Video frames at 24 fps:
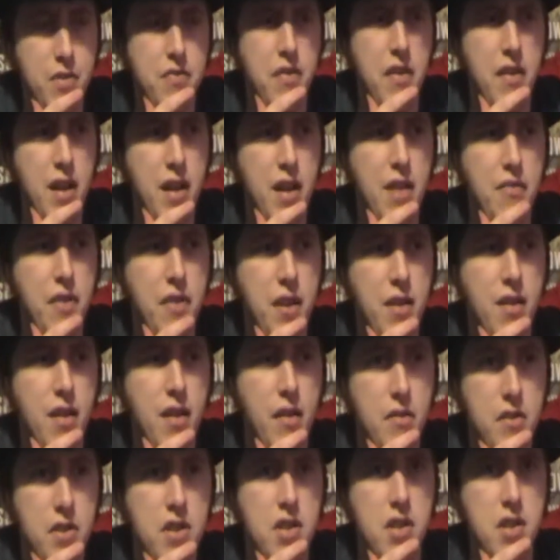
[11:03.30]
there anything
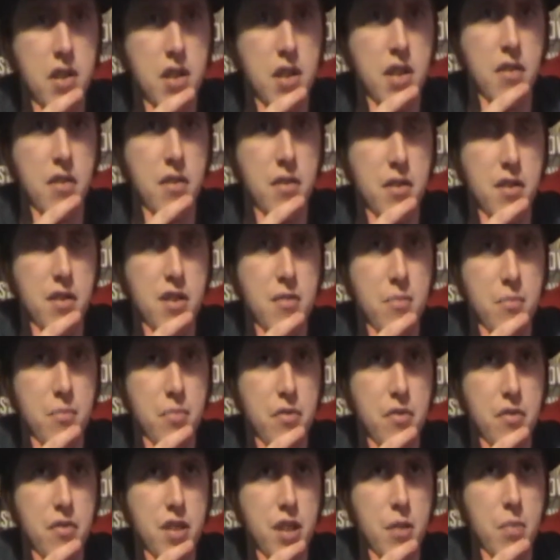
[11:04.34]
other serious
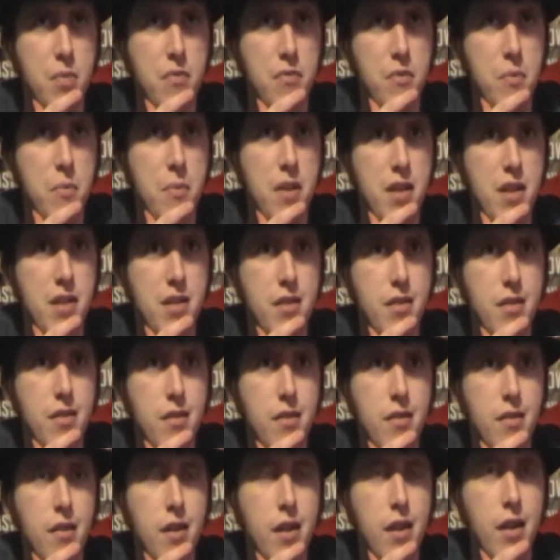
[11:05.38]
brought up in the meeting?
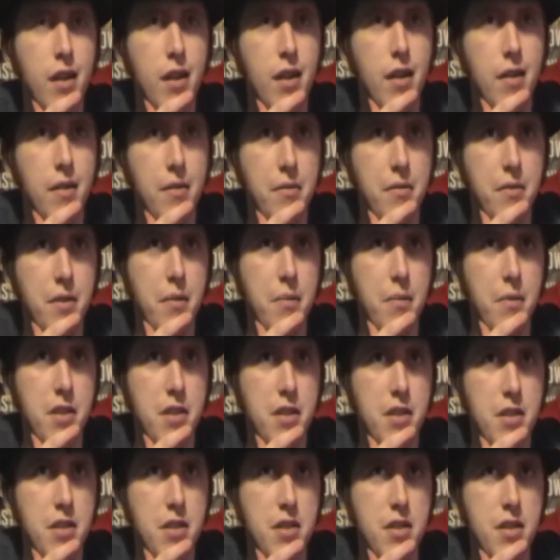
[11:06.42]
Let me
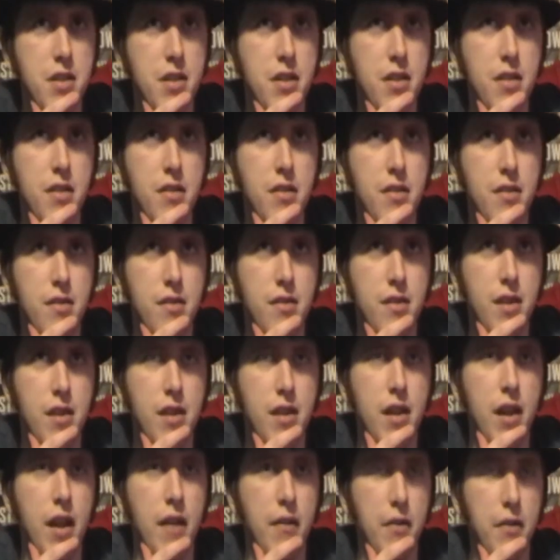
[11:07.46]
just have
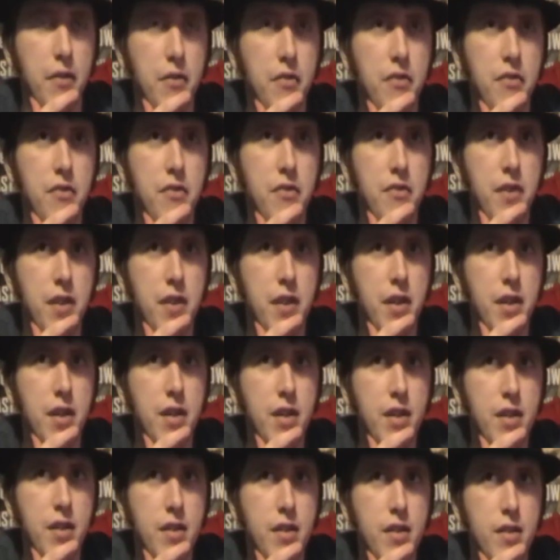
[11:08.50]
a
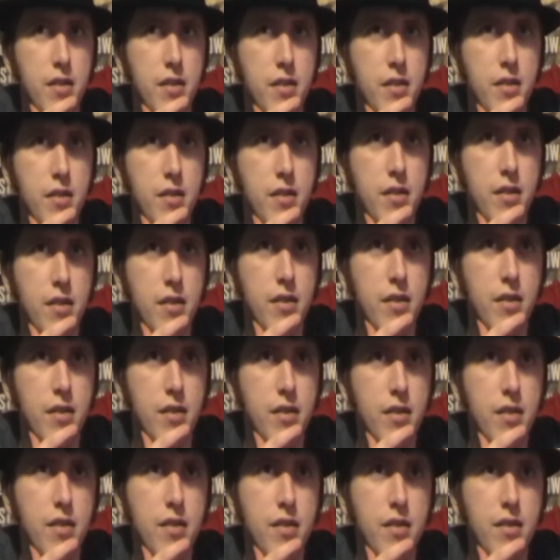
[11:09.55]
think.
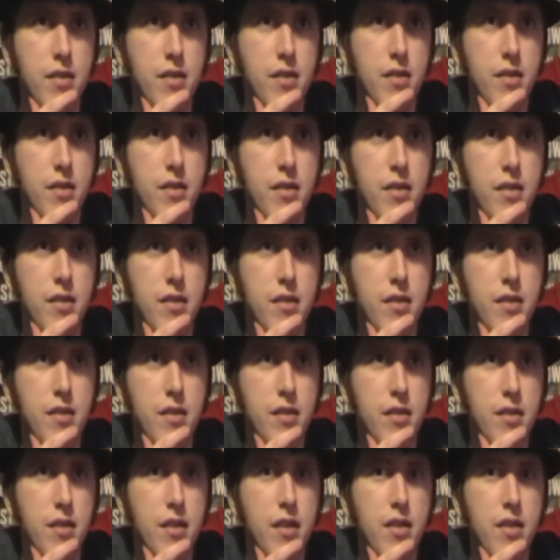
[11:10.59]

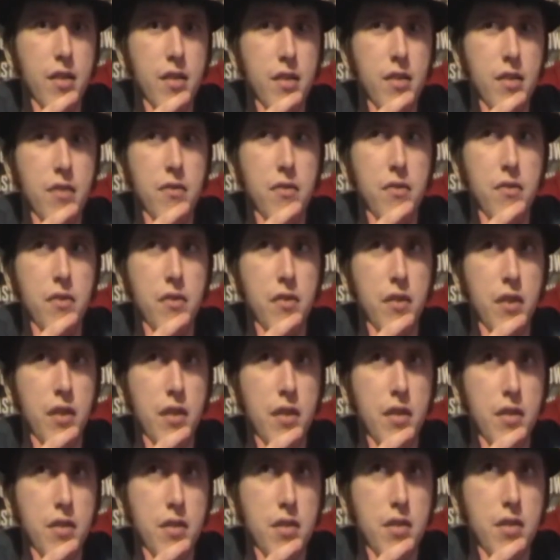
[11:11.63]
I don't
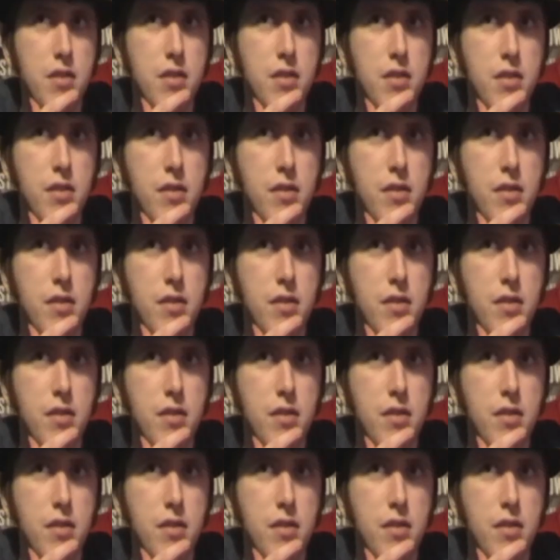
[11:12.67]
think so.